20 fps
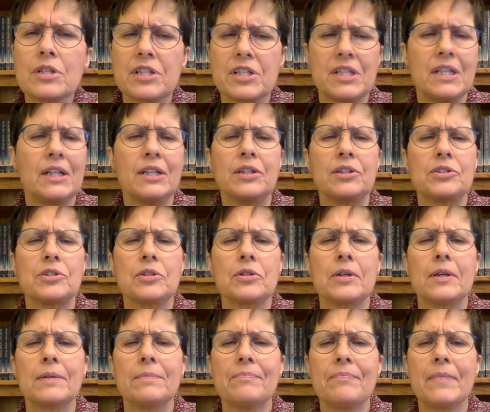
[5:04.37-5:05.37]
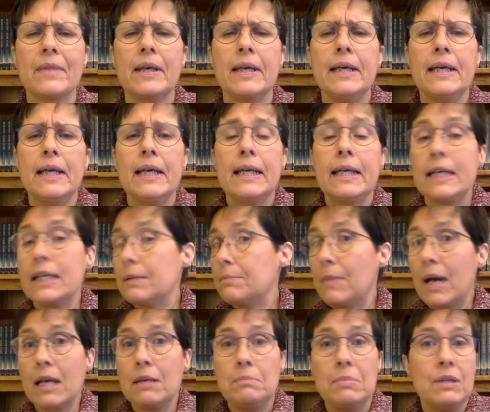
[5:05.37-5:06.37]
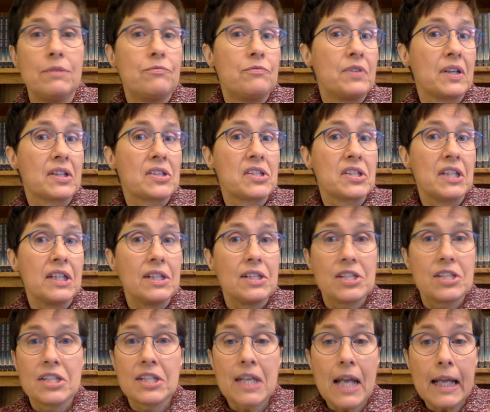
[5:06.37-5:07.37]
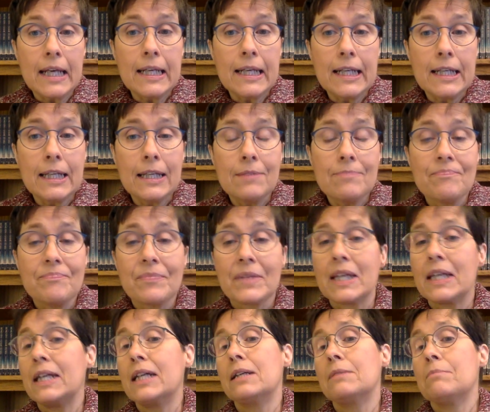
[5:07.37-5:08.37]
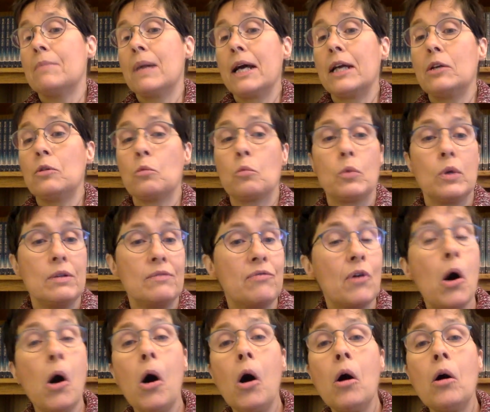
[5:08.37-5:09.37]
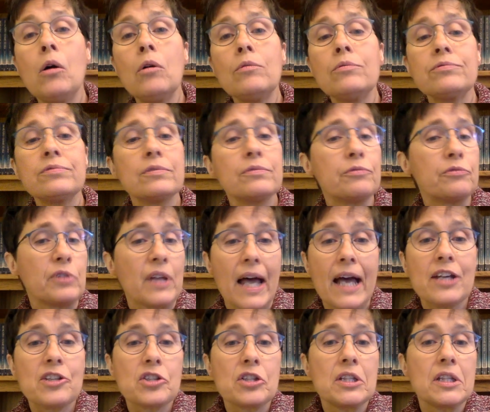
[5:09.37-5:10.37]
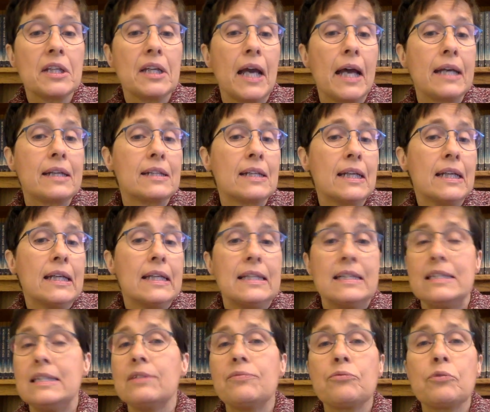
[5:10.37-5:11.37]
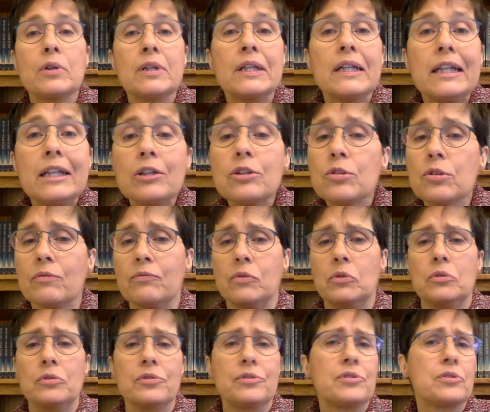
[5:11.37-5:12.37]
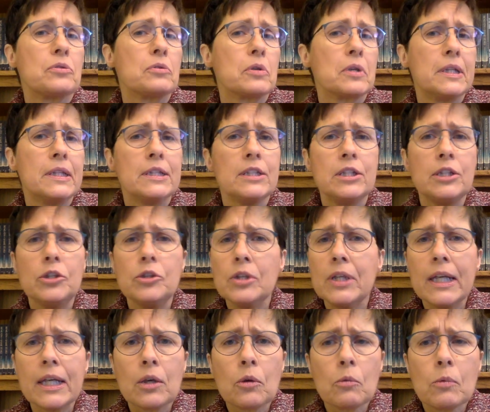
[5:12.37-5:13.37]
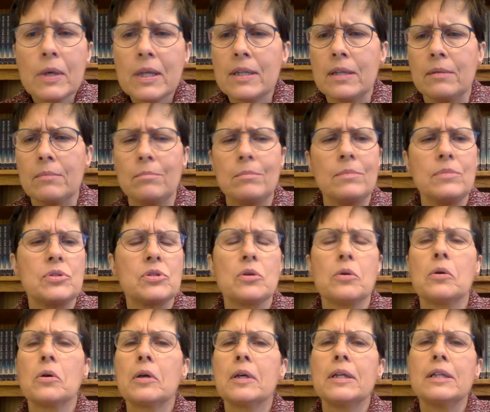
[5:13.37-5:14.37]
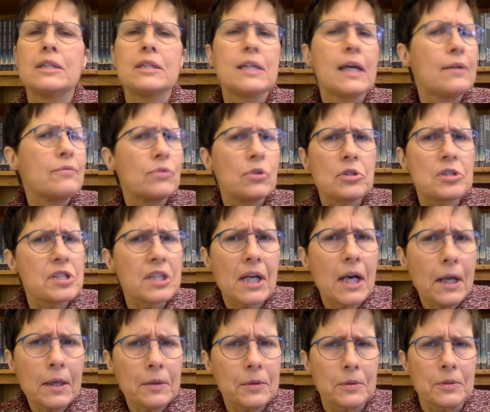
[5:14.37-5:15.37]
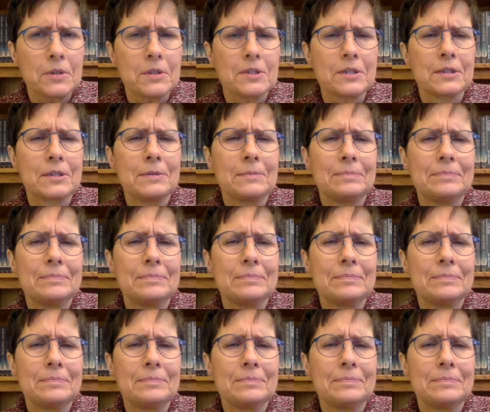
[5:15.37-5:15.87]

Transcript: signature. It might be fixed and steady, it might revolve, flashing at different intervals or in unique rhythms or in diverse colors.